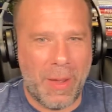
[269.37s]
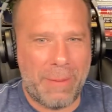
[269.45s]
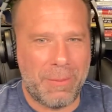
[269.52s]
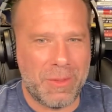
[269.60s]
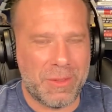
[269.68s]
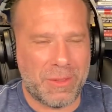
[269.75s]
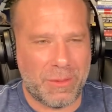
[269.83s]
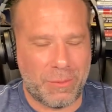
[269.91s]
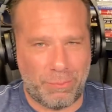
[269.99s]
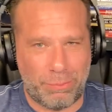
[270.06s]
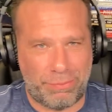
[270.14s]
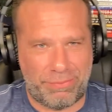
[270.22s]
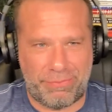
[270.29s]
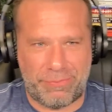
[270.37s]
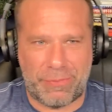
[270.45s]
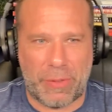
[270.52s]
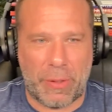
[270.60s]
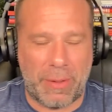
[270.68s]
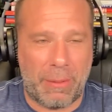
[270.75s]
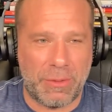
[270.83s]
I was,
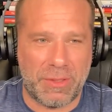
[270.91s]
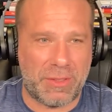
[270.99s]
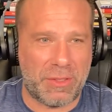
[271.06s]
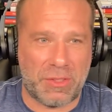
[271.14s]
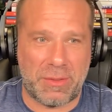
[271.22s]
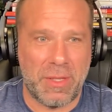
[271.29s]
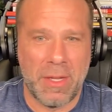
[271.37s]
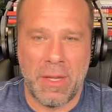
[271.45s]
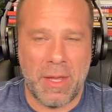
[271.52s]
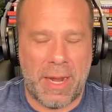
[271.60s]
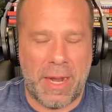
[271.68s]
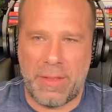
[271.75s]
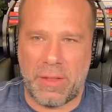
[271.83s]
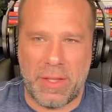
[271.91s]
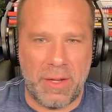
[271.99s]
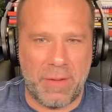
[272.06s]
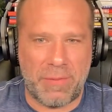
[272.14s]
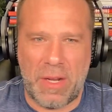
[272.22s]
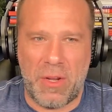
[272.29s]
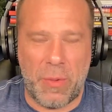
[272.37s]
I was just, I didn't
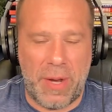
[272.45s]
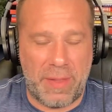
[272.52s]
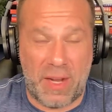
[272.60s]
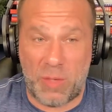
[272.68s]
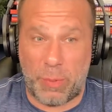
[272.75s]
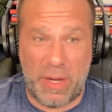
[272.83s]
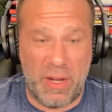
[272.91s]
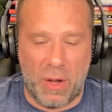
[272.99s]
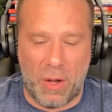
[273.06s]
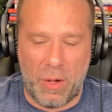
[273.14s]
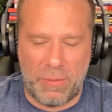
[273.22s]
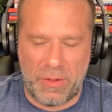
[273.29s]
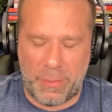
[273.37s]
lift. I didn't do anything. I just played golf.